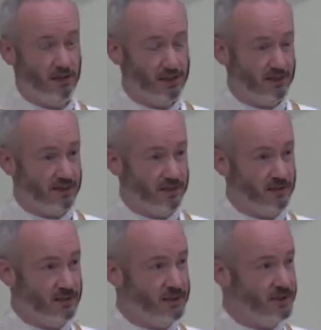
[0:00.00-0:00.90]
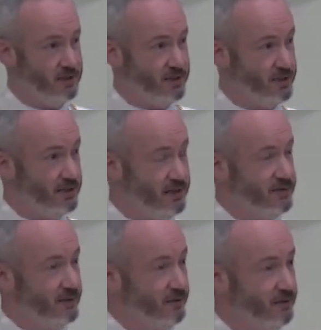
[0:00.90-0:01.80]
Now, this is Jesus
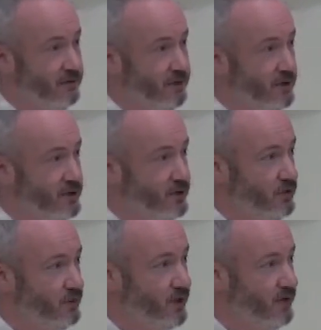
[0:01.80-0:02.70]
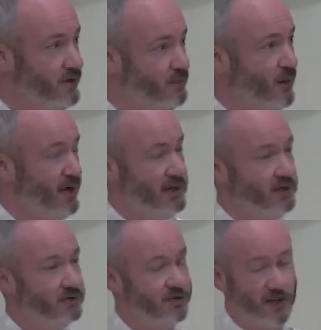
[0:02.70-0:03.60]
lives the fully flourishing human life. He
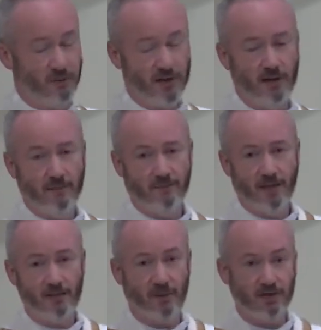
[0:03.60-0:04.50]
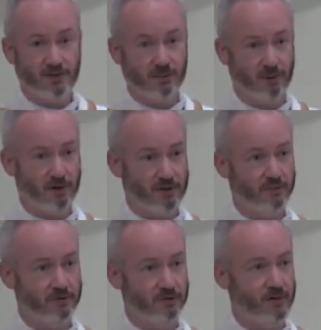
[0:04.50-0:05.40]
pioneers that way, then he makes it
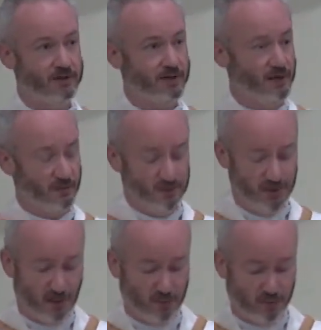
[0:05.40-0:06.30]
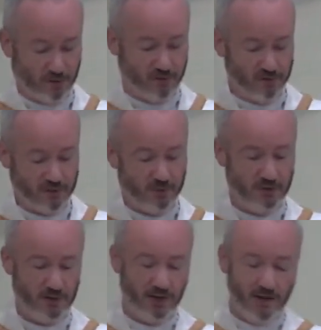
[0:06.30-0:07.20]
possible to us with the outpouring of his
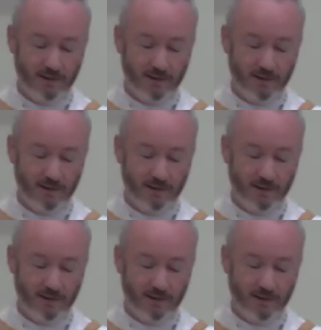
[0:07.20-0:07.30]
Spirit.